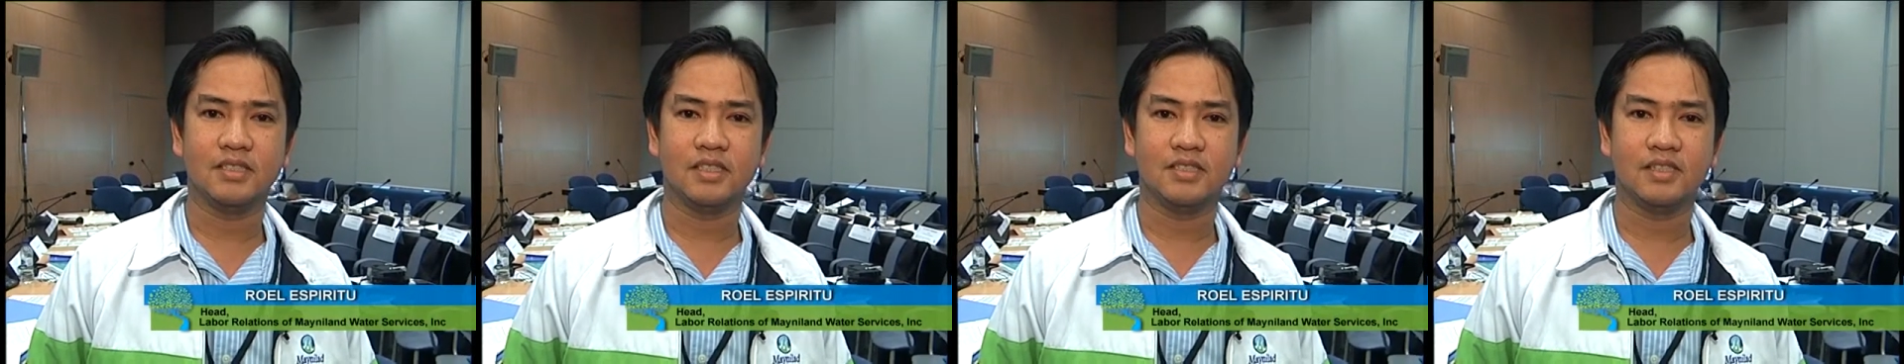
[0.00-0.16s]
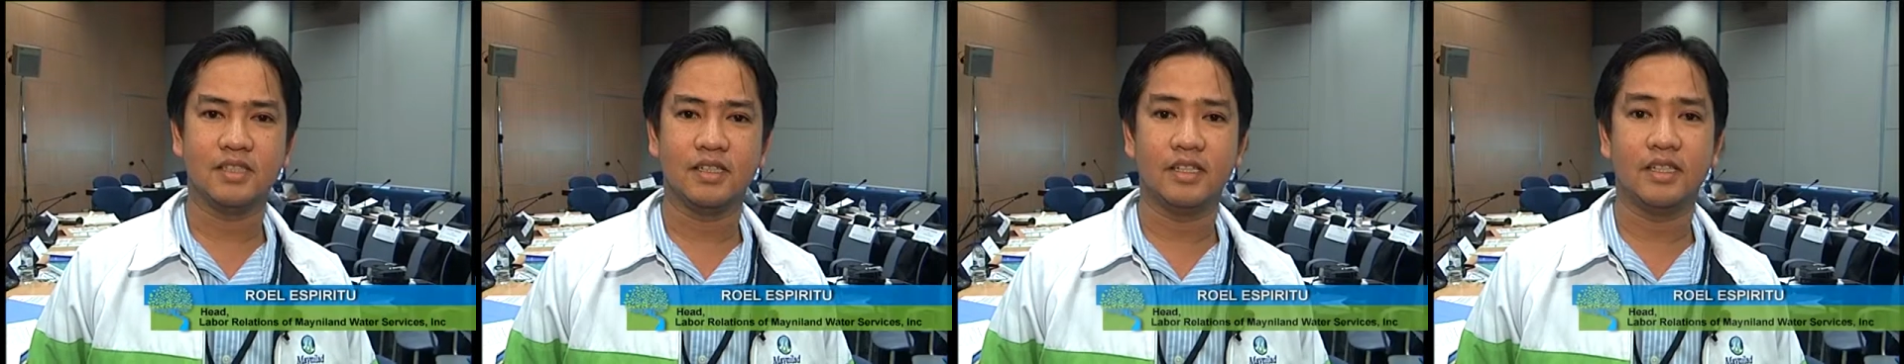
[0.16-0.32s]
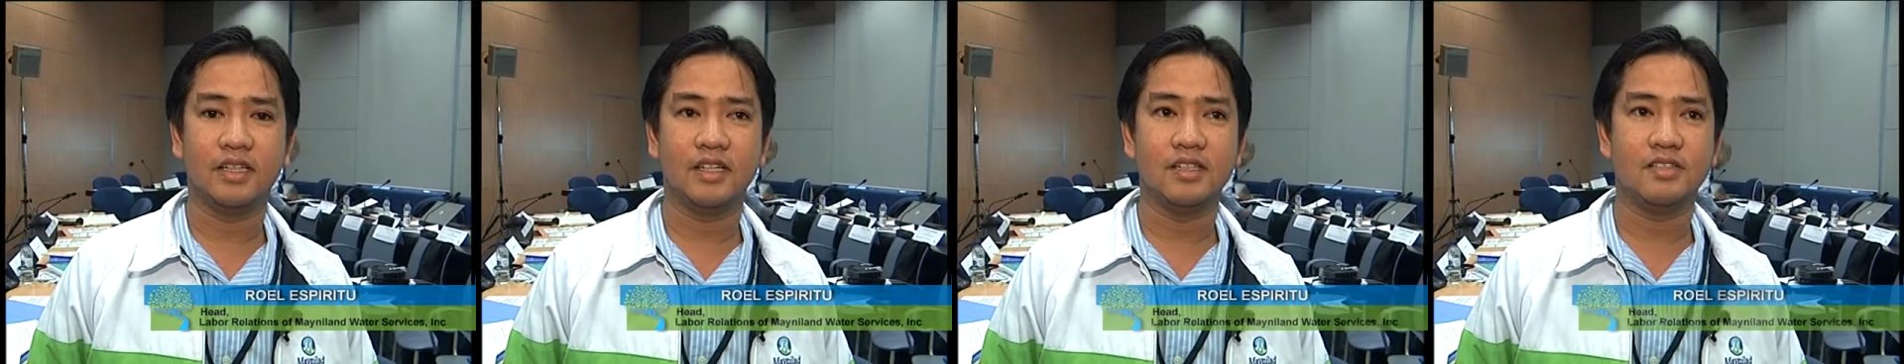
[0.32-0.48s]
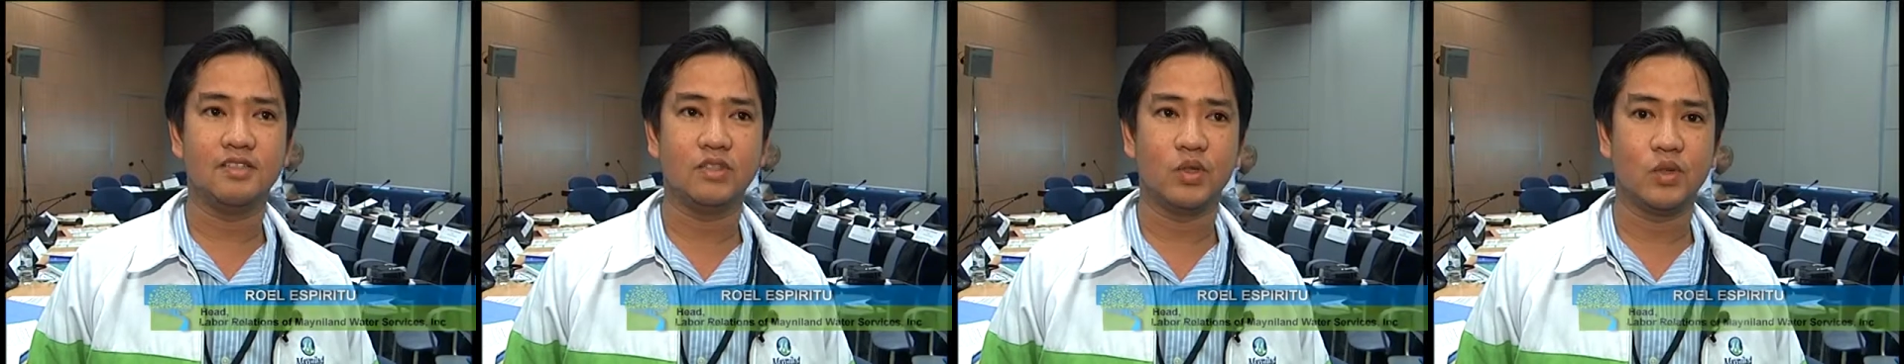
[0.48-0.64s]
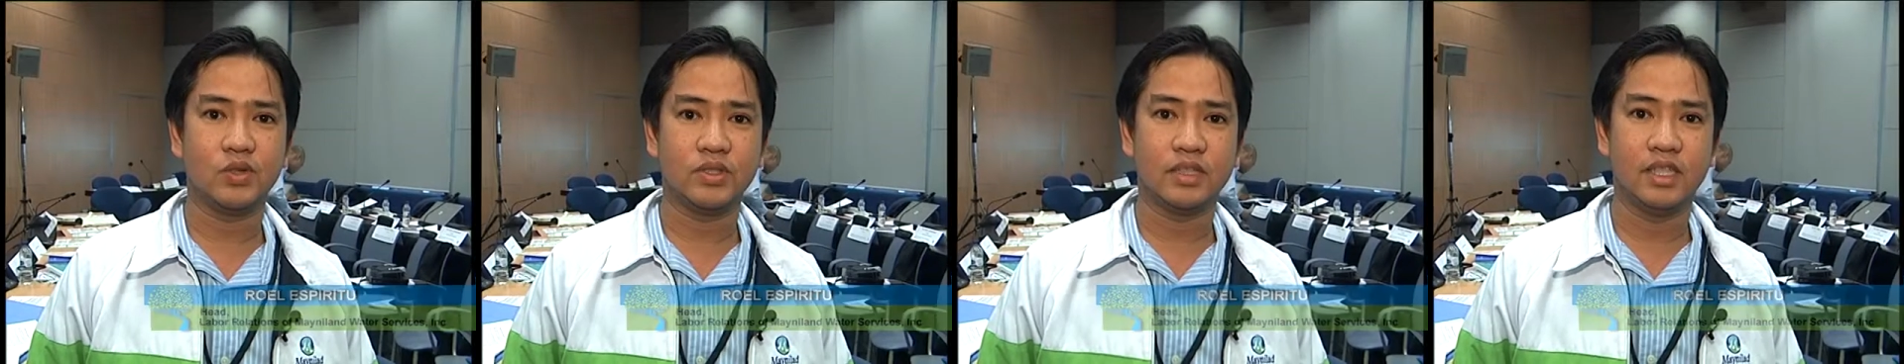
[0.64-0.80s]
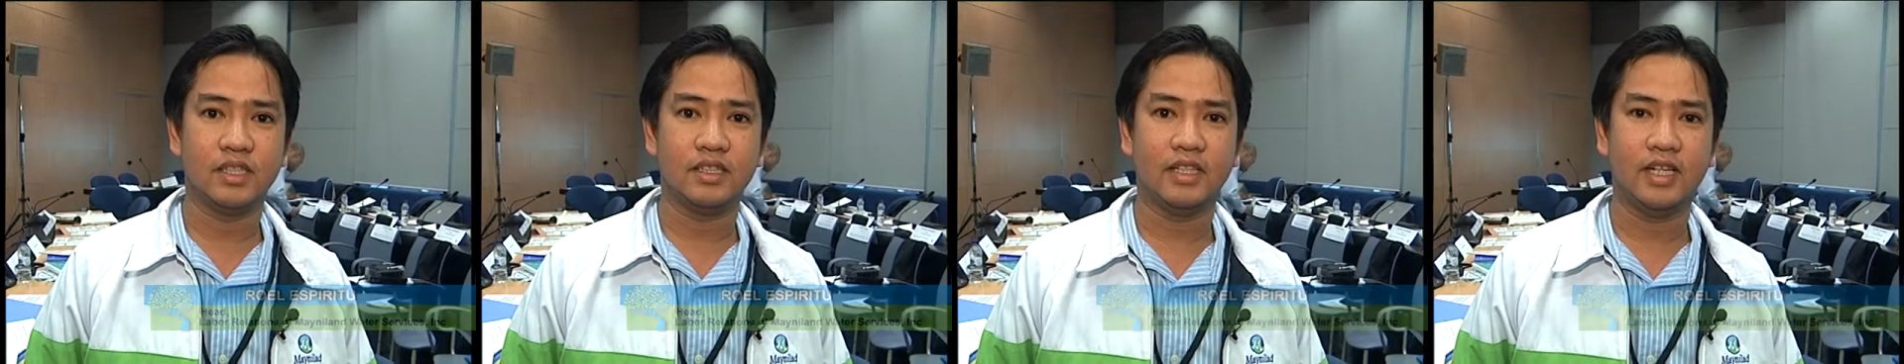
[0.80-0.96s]
as regards
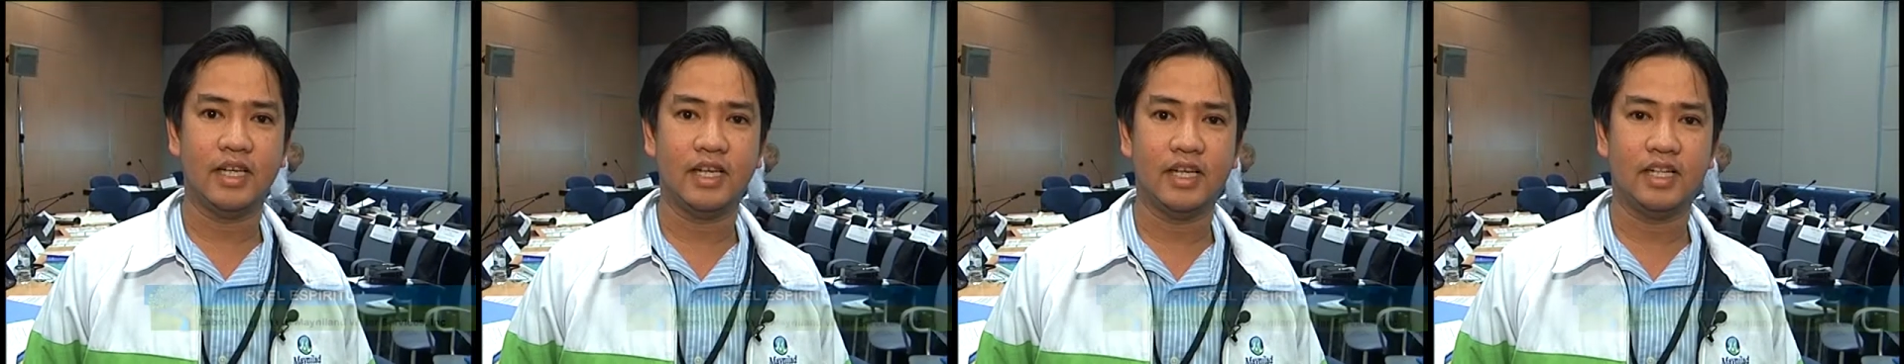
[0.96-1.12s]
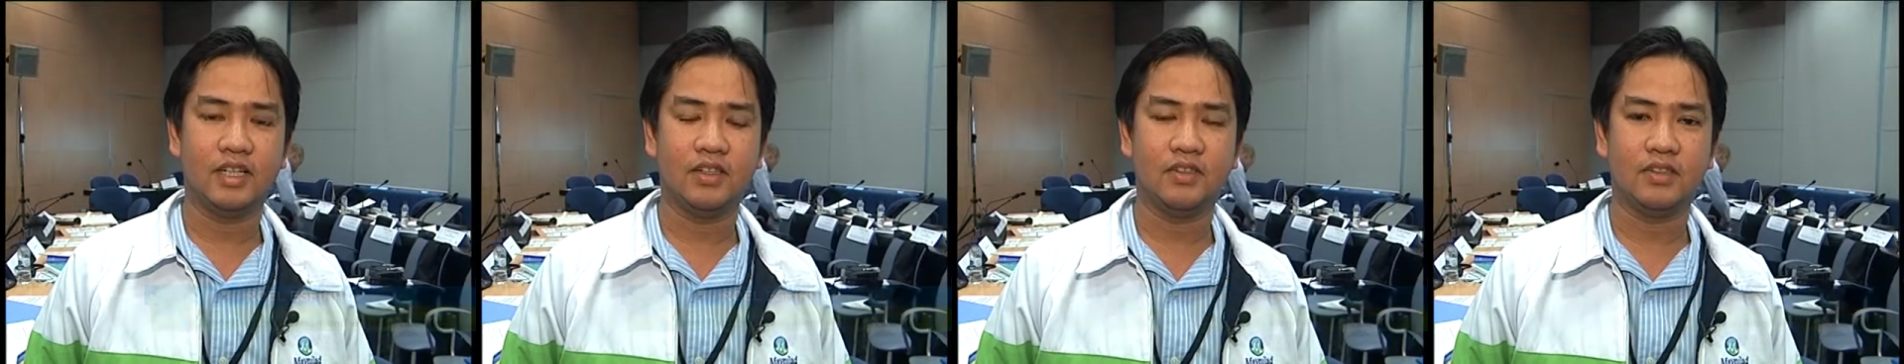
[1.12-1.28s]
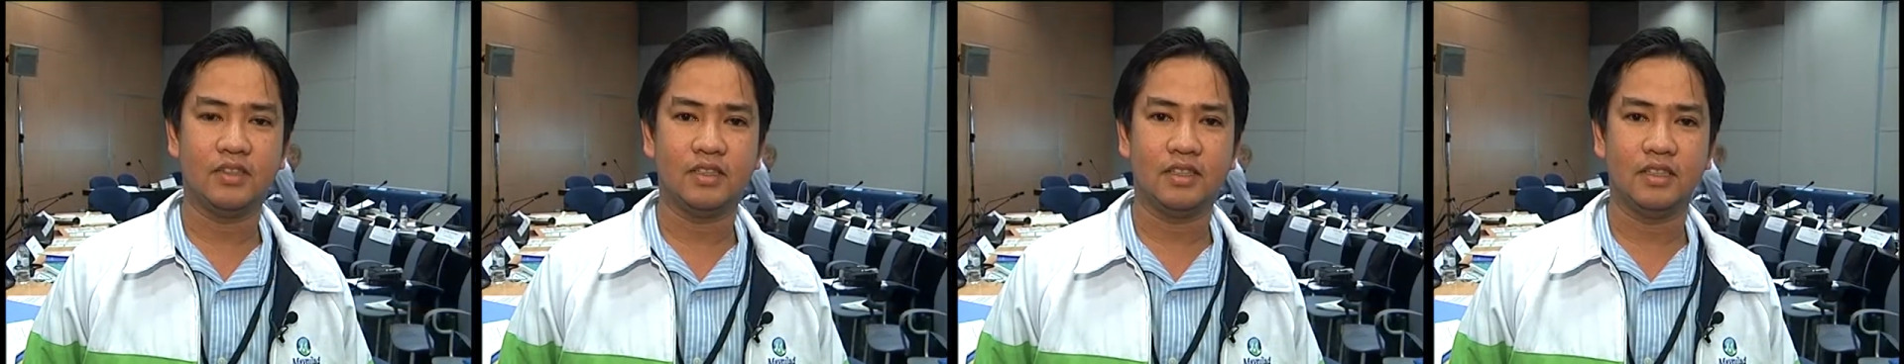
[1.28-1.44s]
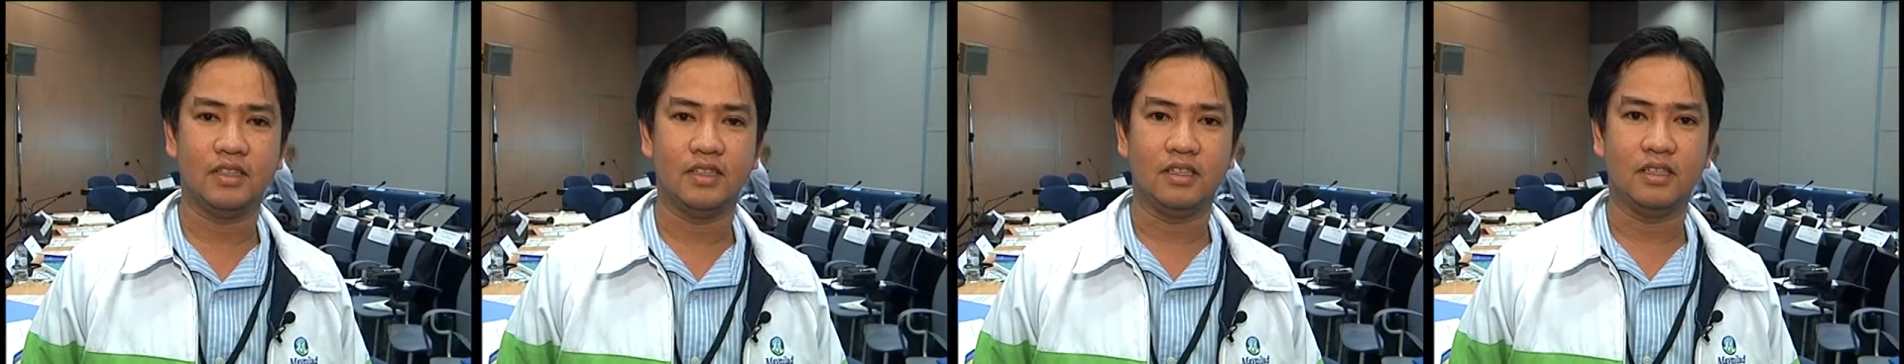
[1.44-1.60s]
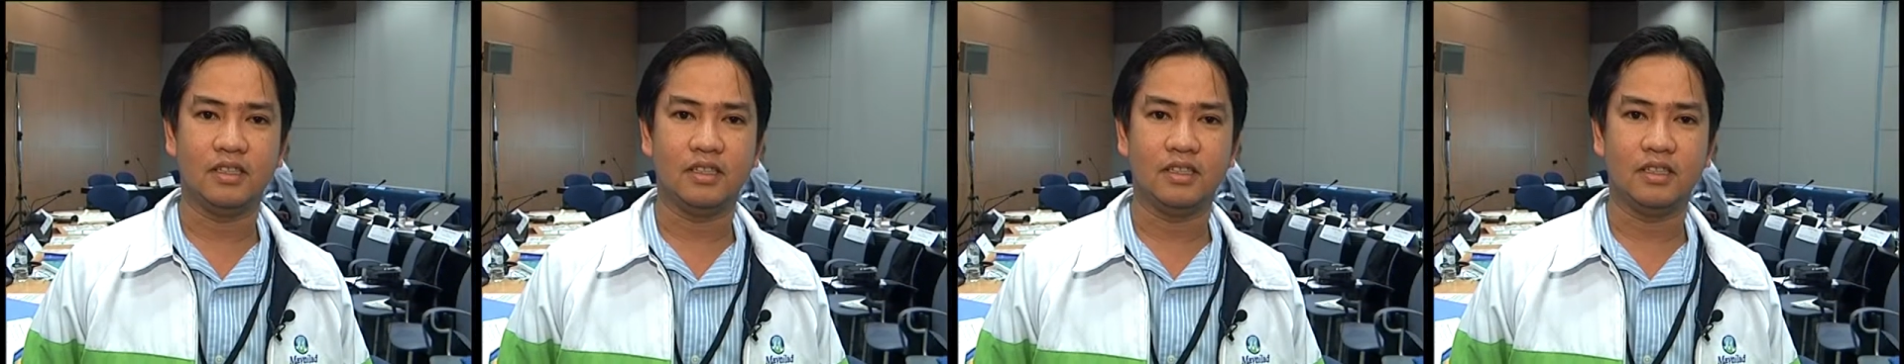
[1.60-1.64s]
social dialogue